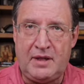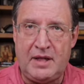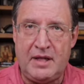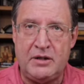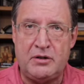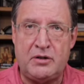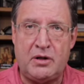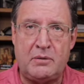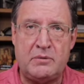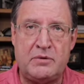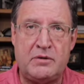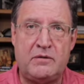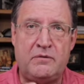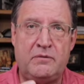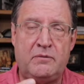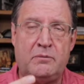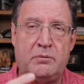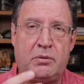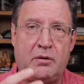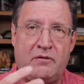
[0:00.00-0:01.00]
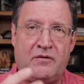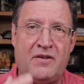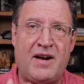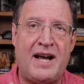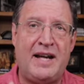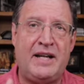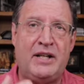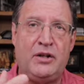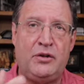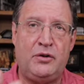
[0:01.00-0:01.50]
in terms of
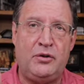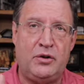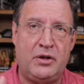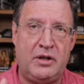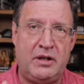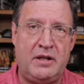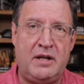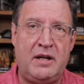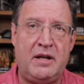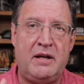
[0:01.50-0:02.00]
providing good,